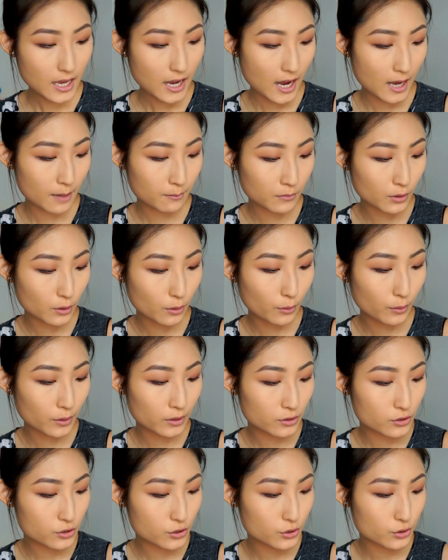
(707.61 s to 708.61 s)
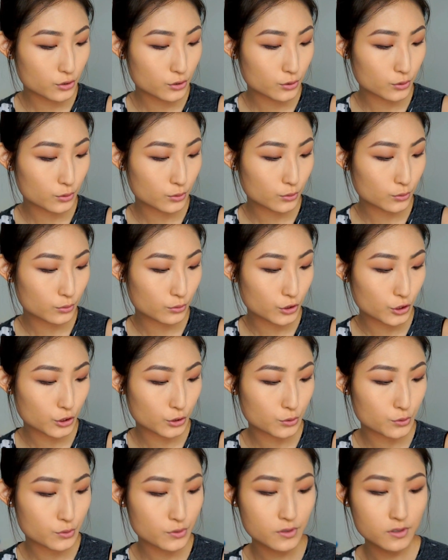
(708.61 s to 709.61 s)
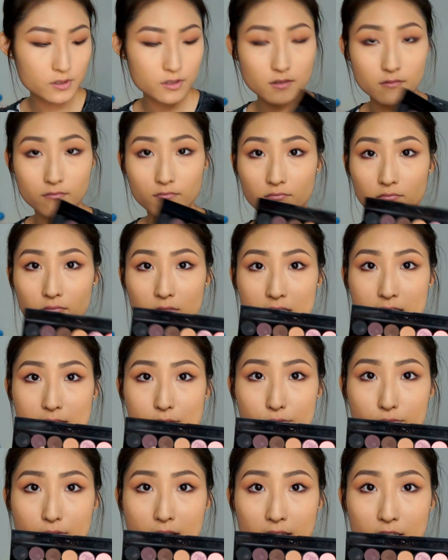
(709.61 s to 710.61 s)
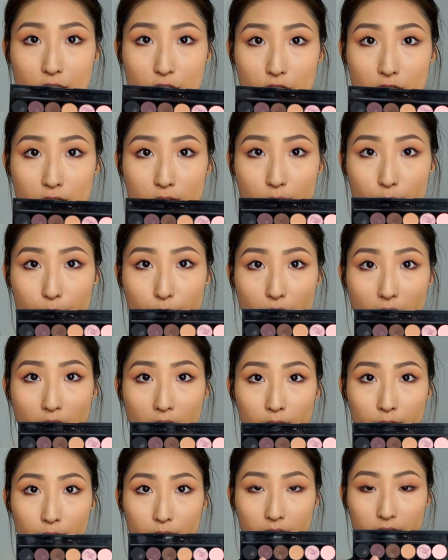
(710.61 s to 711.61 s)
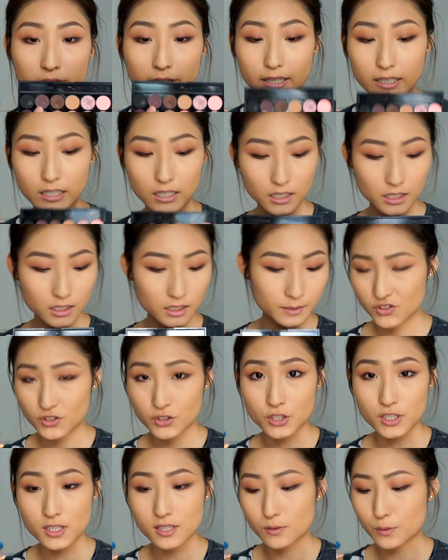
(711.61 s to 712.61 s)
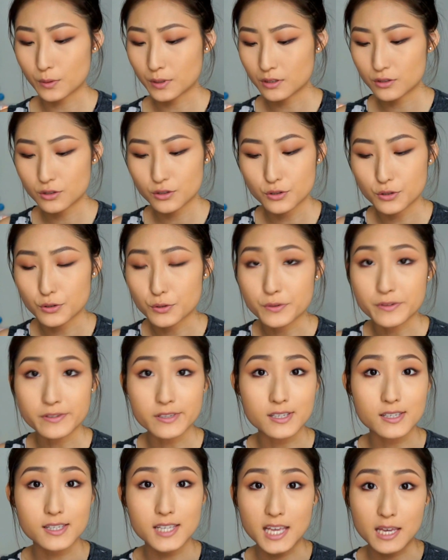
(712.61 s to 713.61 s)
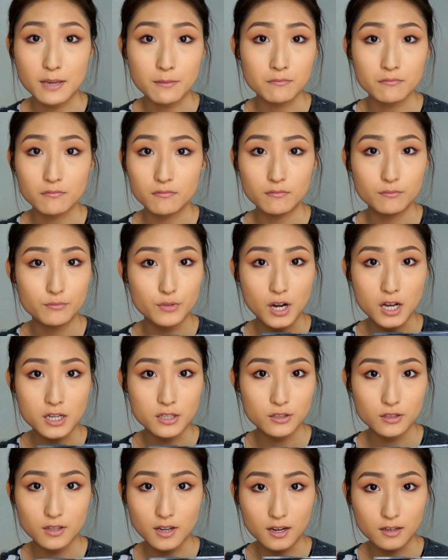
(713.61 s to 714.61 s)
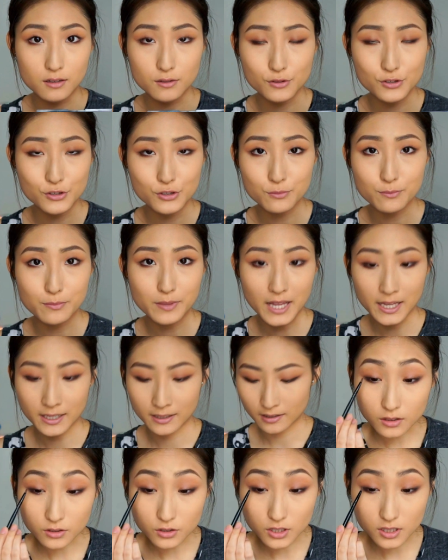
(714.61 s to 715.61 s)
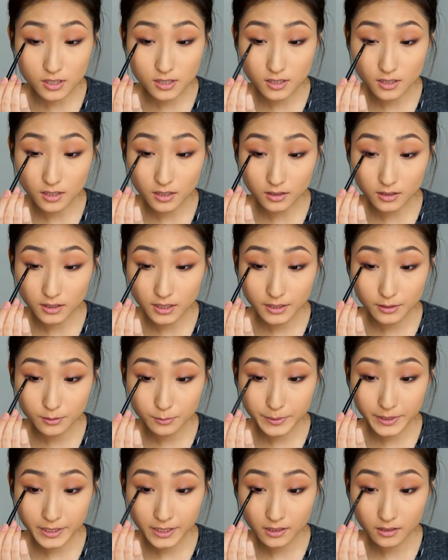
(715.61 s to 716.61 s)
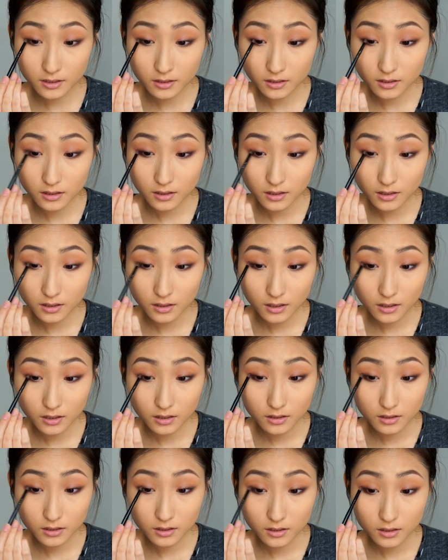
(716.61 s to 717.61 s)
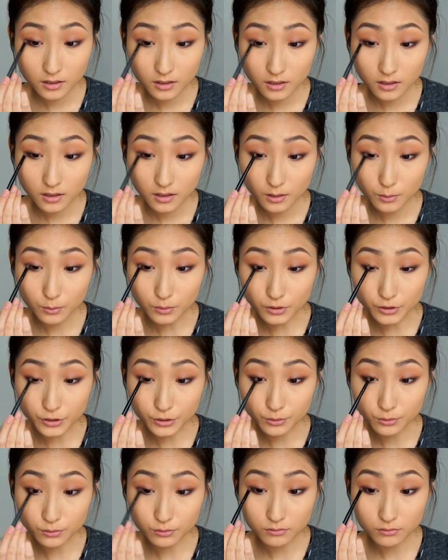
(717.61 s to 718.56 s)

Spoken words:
I'm going to use this reddish brown one right here. Just going to use the same brush that I used to blend. Just a little bit will do.